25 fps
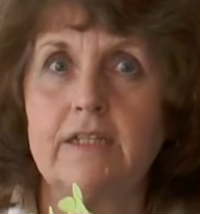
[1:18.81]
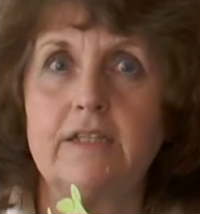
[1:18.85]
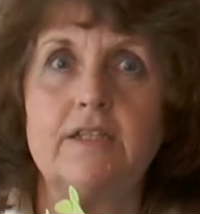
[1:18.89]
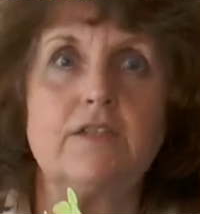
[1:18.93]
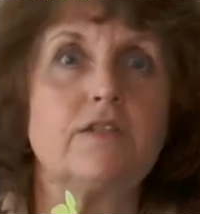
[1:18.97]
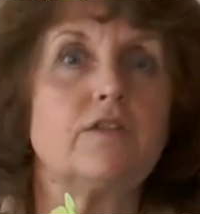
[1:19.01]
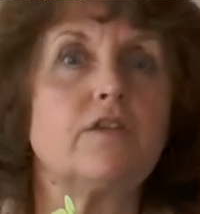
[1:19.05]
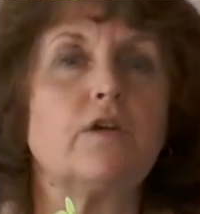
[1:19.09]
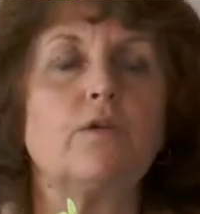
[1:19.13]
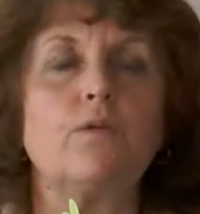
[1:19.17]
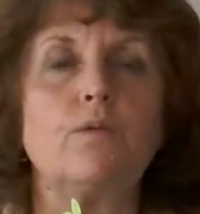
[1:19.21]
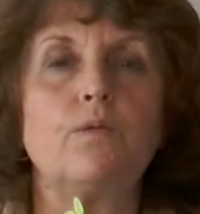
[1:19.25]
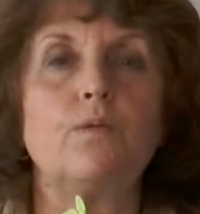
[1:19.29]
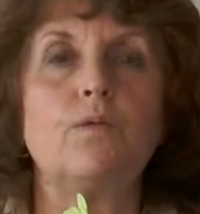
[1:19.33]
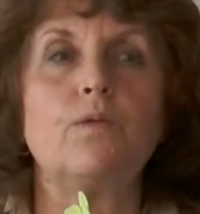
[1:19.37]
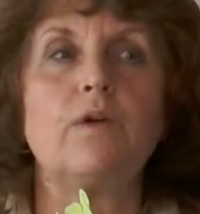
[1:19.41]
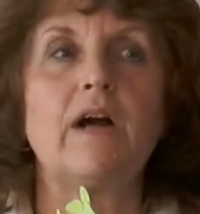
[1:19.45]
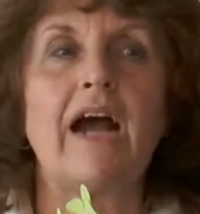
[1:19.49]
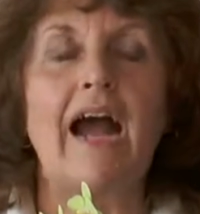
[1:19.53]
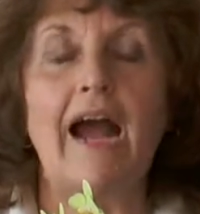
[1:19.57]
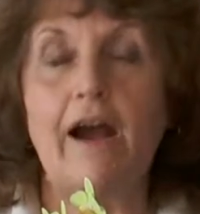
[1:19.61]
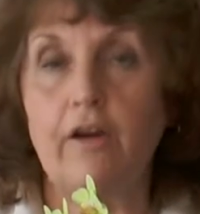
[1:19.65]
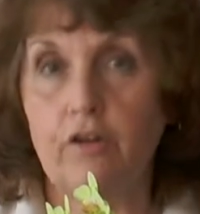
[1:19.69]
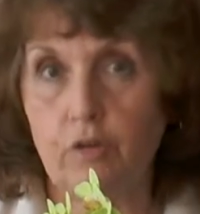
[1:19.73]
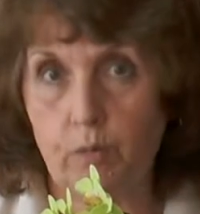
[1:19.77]
So
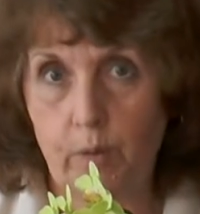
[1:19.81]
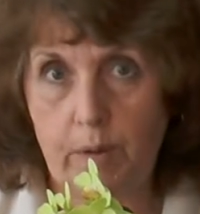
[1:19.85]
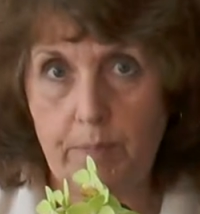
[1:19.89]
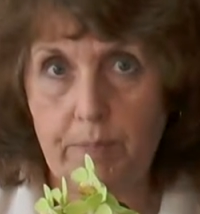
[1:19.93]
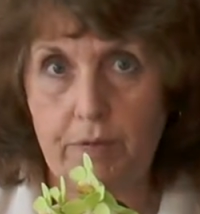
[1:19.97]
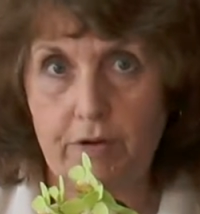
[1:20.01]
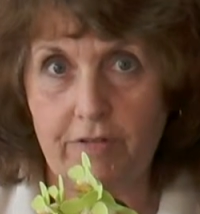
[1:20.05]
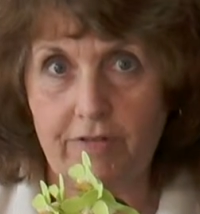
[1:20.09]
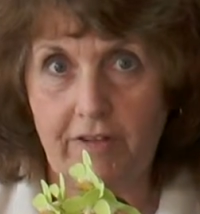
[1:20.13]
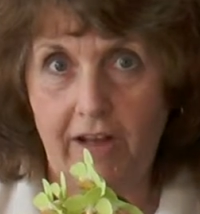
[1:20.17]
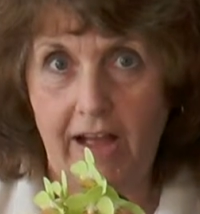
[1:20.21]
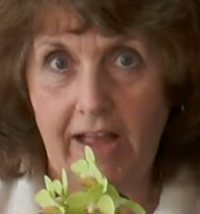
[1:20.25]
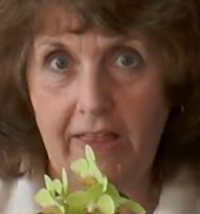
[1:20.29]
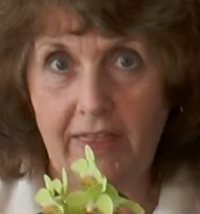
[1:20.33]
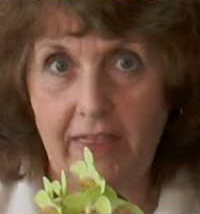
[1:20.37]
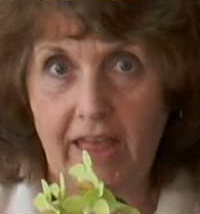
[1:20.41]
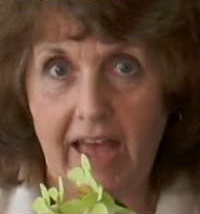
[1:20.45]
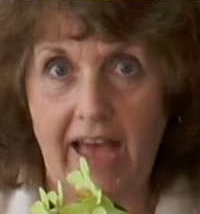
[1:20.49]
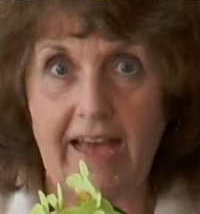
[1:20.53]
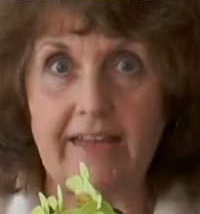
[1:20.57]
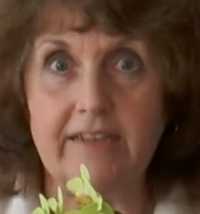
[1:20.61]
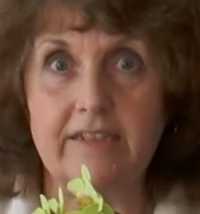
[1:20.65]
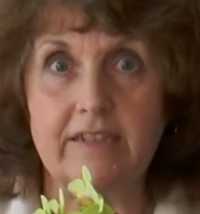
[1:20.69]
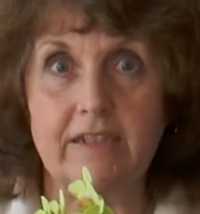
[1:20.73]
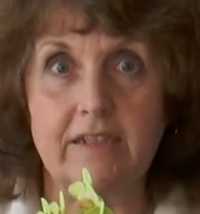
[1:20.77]
how do we provide
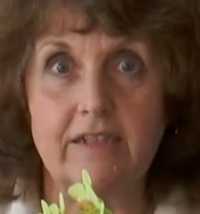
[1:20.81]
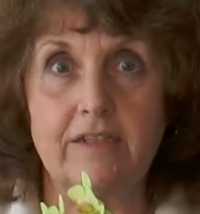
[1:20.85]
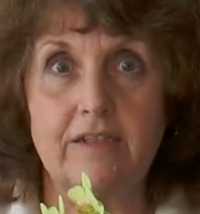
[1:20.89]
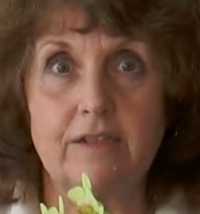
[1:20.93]
that?